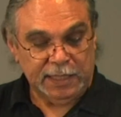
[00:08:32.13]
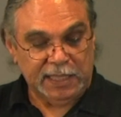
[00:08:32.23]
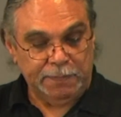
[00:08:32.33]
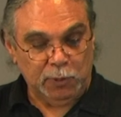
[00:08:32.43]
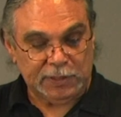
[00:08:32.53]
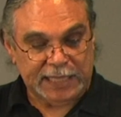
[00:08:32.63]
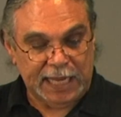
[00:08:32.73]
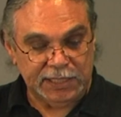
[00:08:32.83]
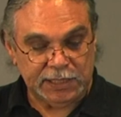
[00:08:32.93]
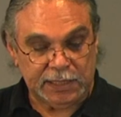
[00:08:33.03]
the
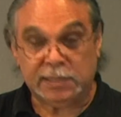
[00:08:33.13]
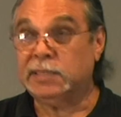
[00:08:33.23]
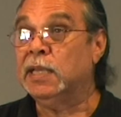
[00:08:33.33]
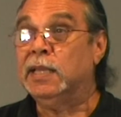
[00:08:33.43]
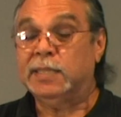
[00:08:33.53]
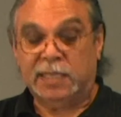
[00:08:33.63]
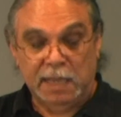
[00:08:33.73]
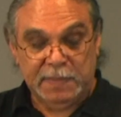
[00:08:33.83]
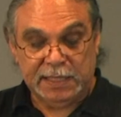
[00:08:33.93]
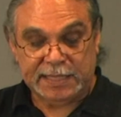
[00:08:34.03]
deportations, the
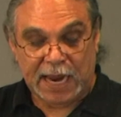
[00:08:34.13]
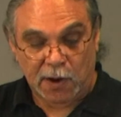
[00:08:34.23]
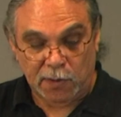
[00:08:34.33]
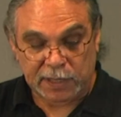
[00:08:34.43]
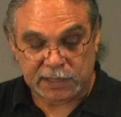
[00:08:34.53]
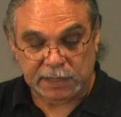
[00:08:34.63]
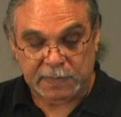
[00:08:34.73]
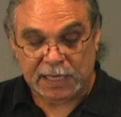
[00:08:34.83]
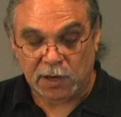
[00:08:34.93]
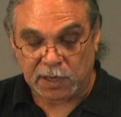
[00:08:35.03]
coming terrorism
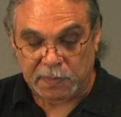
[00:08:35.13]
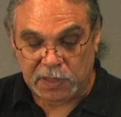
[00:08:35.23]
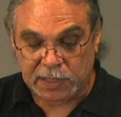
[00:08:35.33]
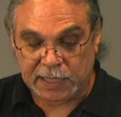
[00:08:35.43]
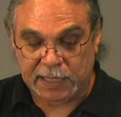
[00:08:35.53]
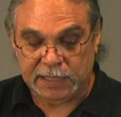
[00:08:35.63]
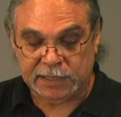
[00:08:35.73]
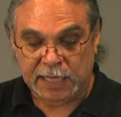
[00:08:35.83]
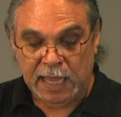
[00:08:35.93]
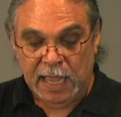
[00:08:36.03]
in our communities,